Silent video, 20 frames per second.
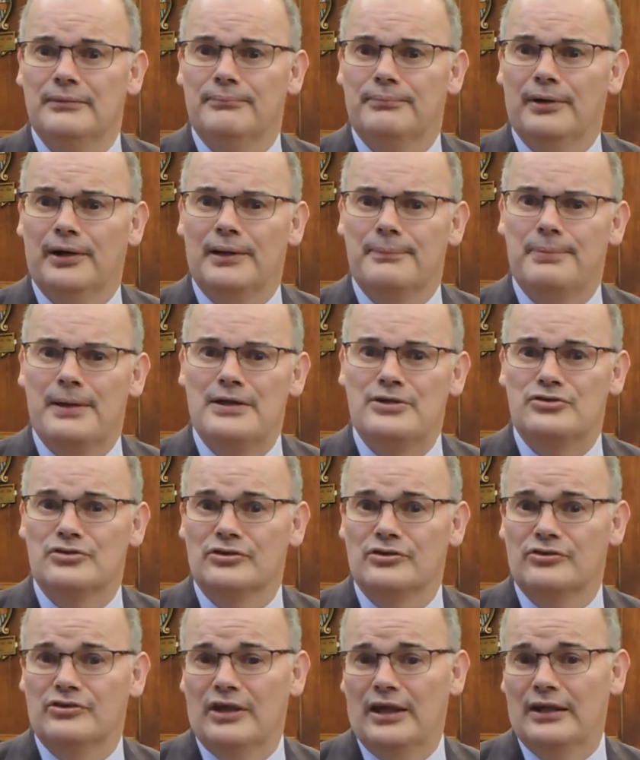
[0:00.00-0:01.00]
by
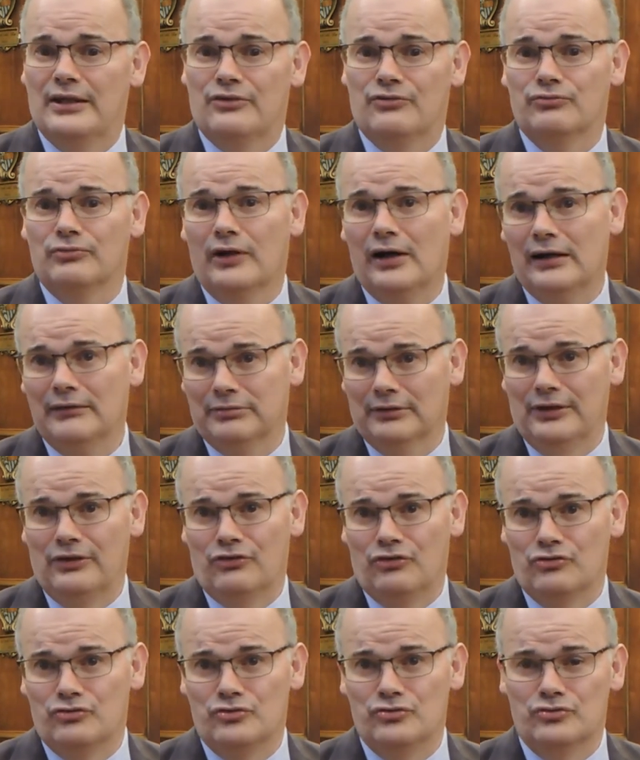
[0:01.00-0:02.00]
patients at its rival
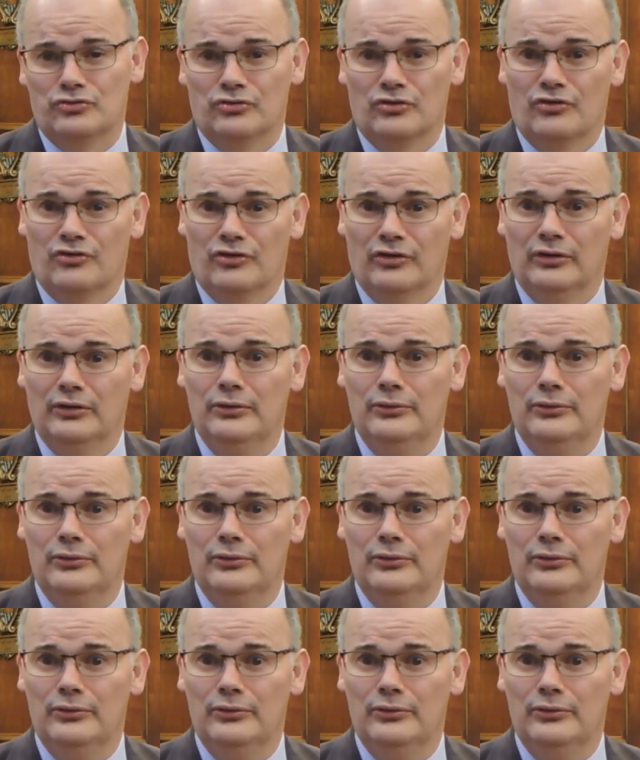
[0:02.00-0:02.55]
institution, St.